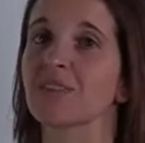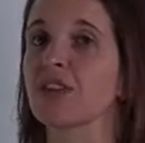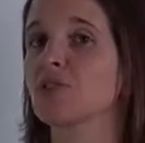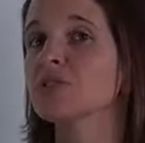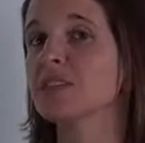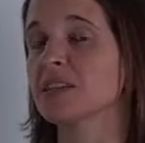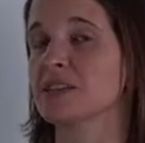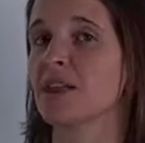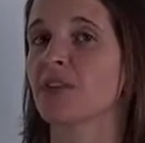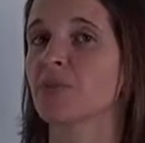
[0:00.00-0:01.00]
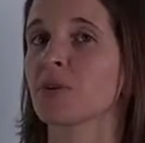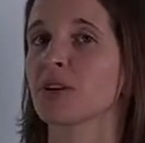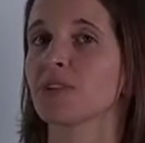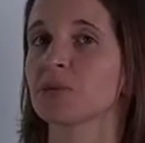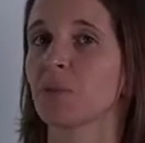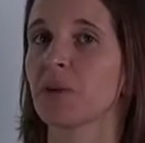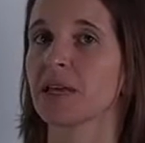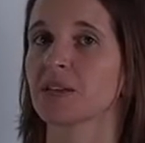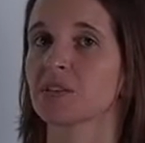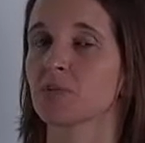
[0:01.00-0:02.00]
and then you'll see another one of these when we
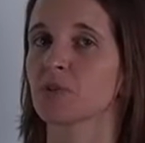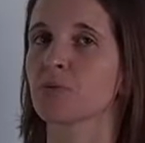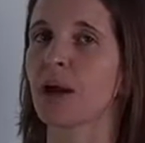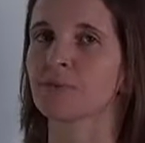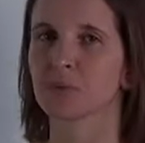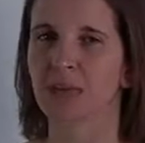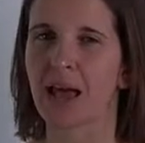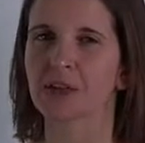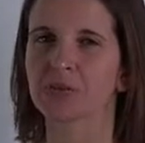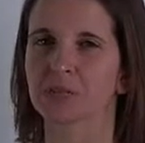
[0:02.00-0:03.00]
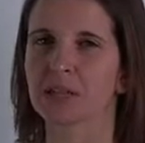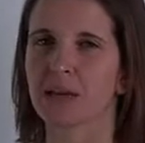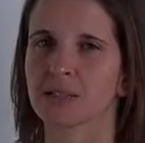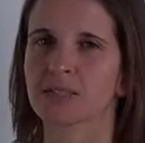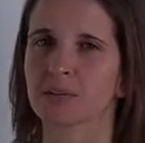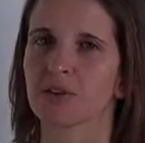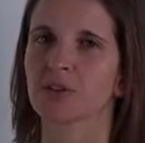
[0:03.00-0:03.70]
get into the word problems where the algebra is kind of similar,